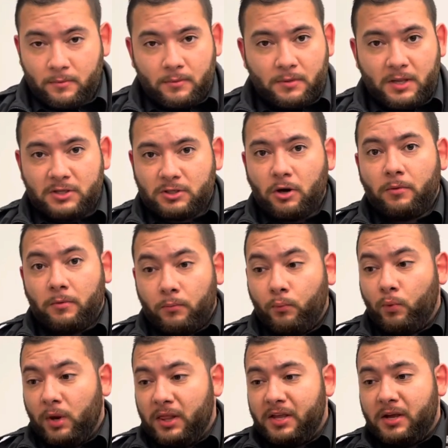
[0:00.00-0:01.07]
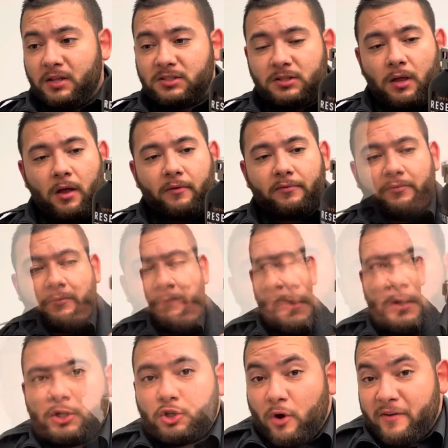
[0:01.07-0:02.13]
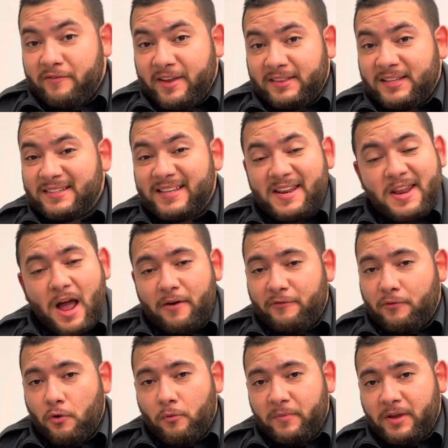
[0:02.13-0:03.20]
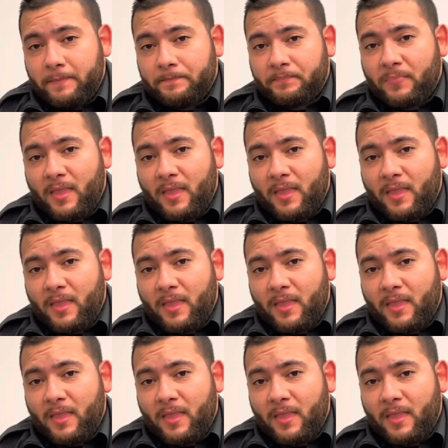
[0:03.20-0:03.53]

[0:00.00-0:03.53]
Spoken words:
these are really good stuff. So Invicta did not fool me.